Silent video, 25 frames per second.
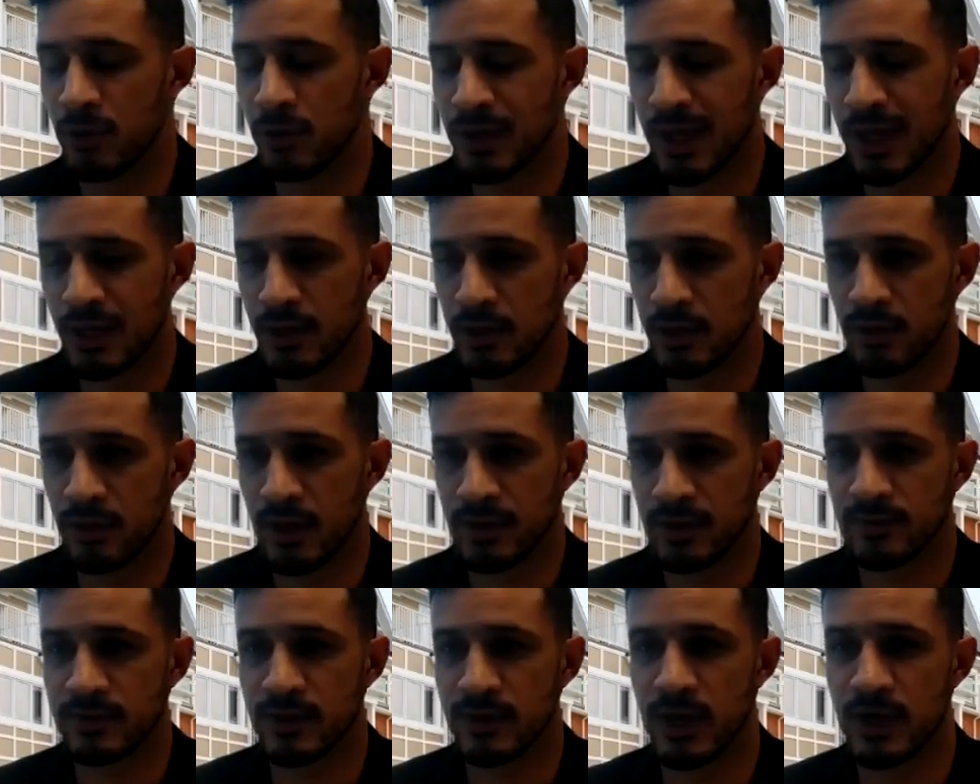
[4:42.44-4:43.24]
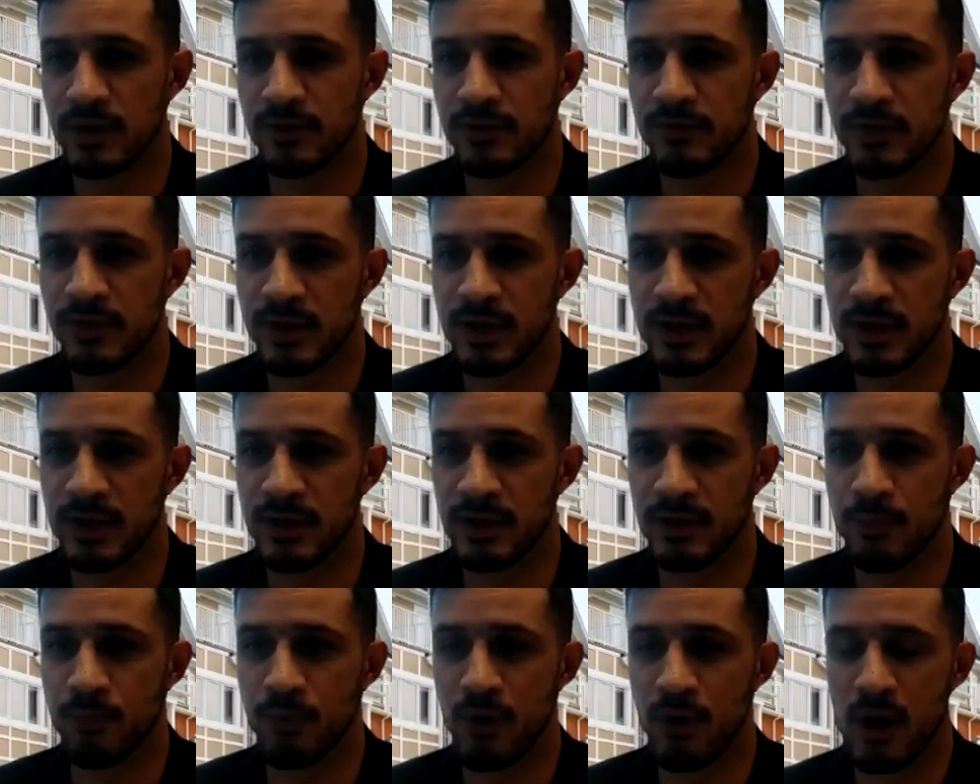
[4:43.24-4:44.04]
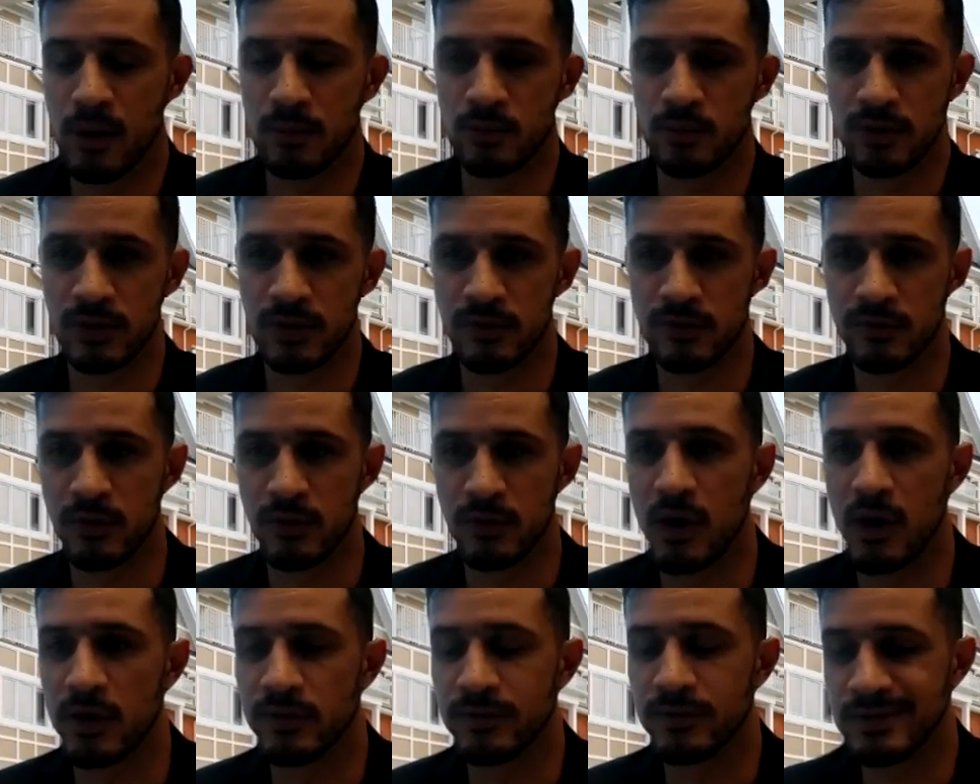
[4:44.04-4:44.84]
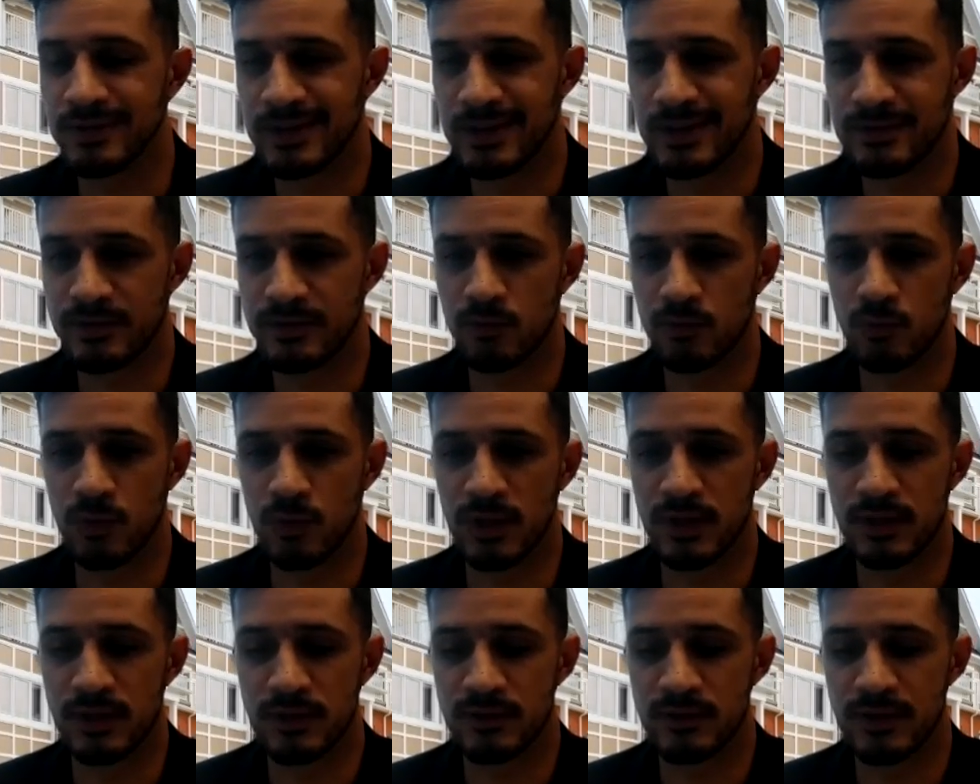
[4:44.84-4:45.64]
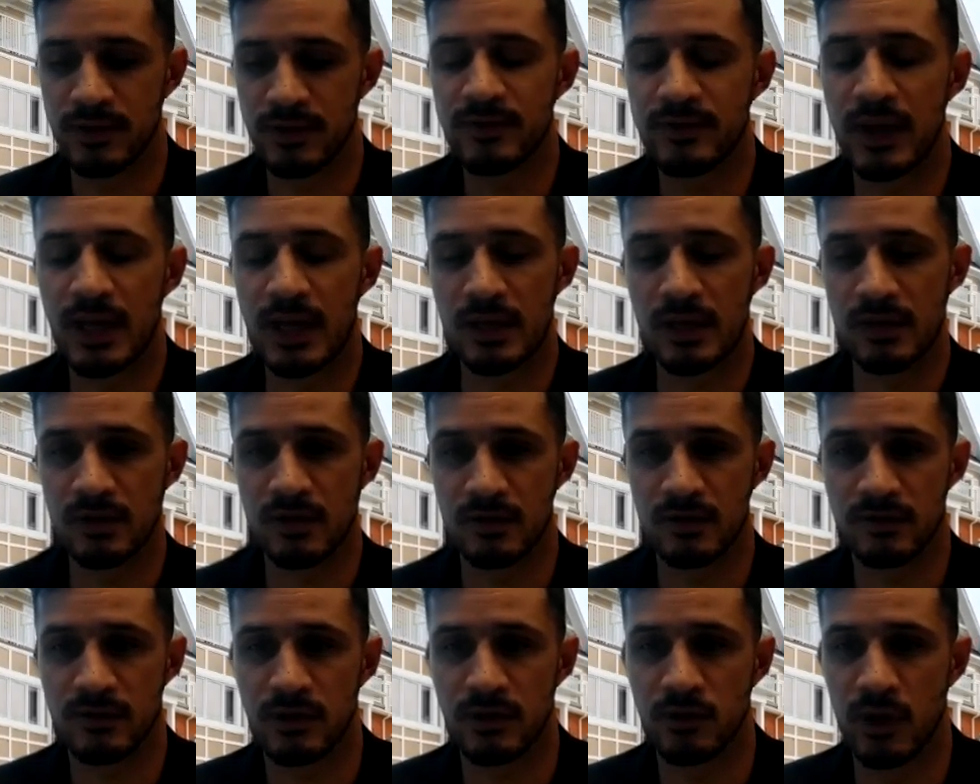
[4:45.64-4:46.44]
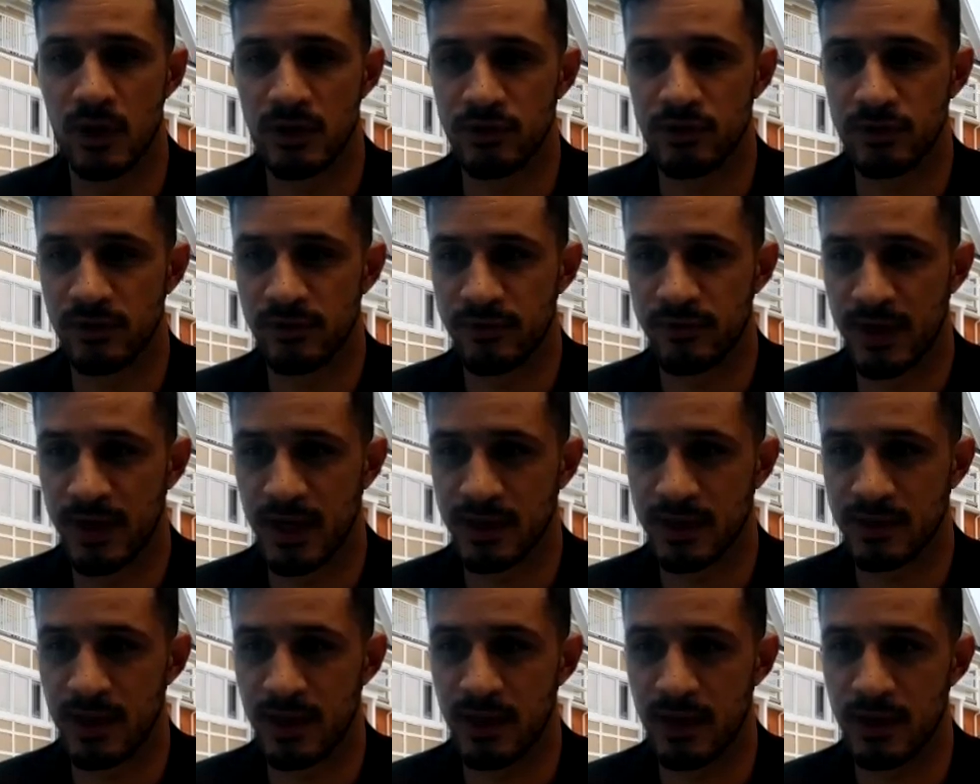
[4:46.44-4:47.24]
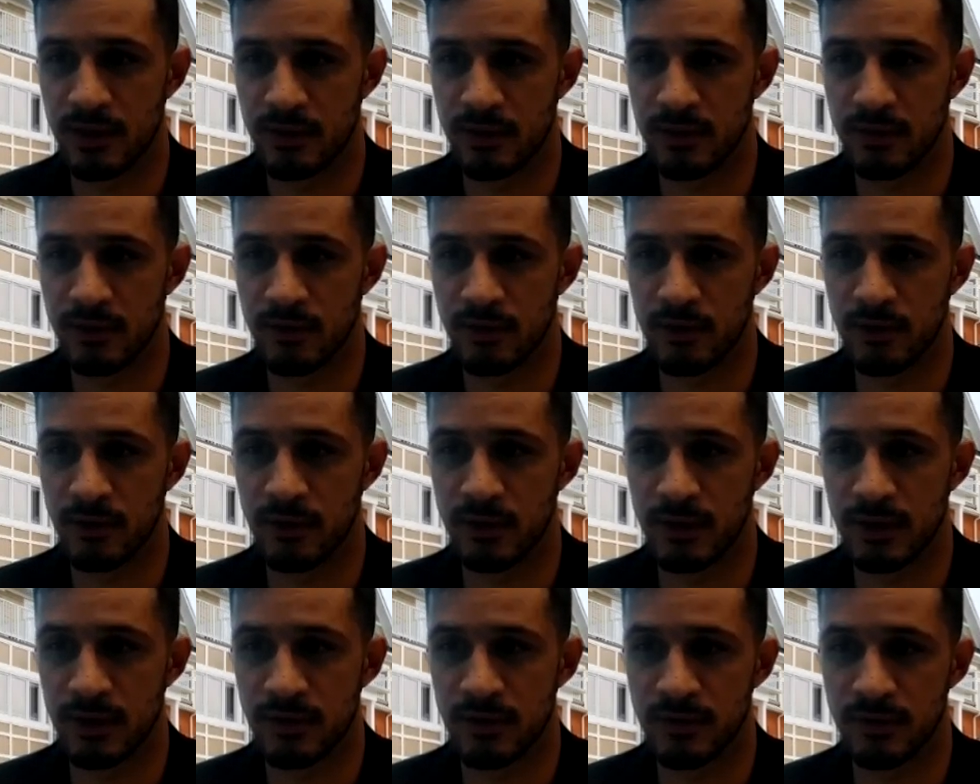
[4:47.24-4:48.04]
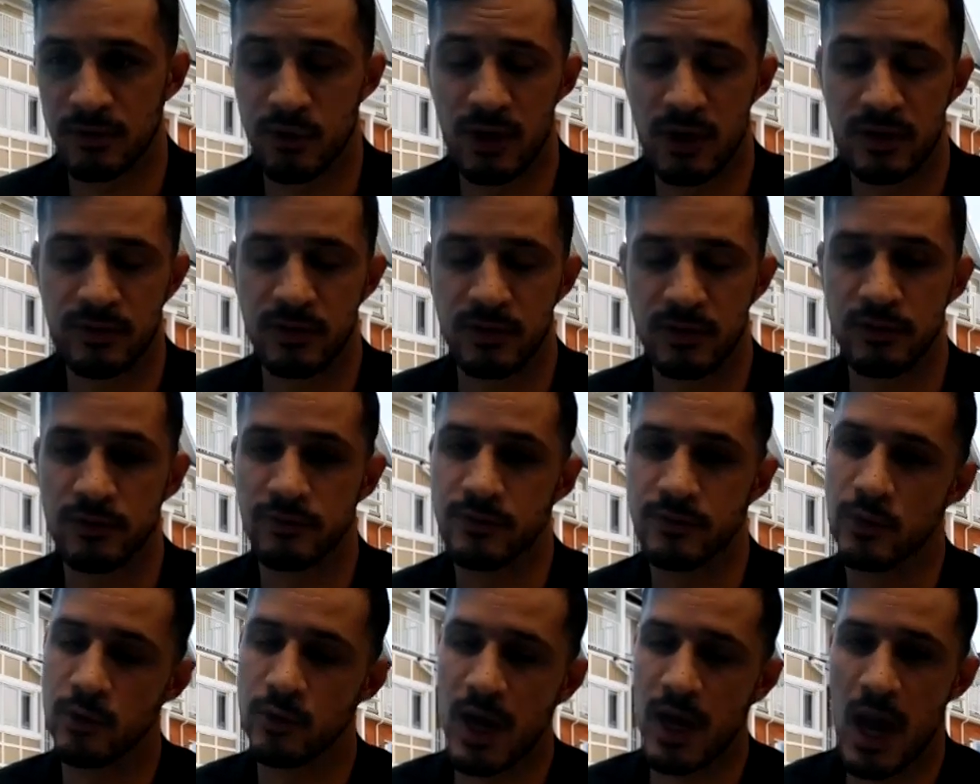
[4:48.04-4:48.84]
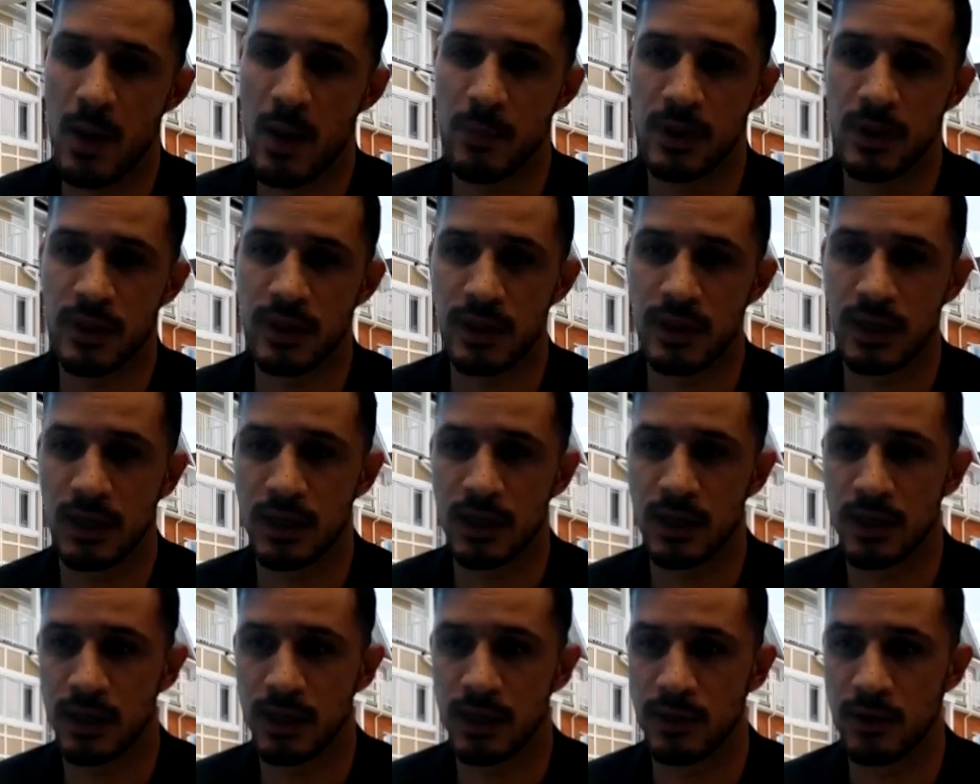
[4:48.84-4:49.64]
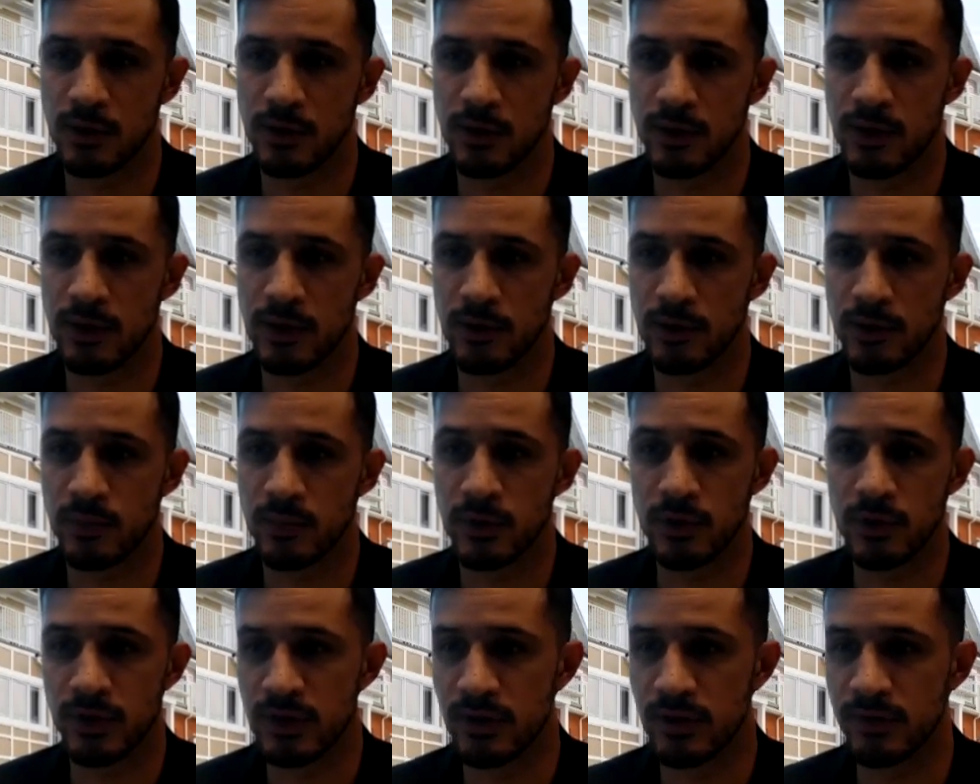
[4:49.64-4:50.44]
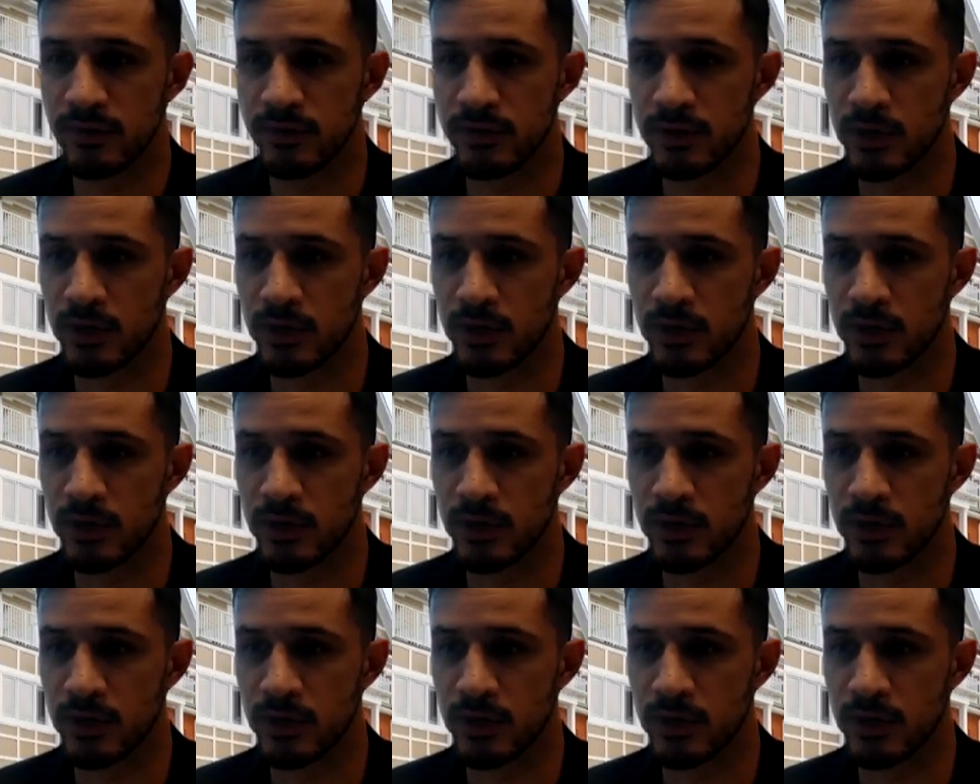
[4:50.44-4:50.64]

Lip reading: again, that's kind of the problem with this law is it didn't take into consideration the fact that there is a great deal of voter apathy in our communities.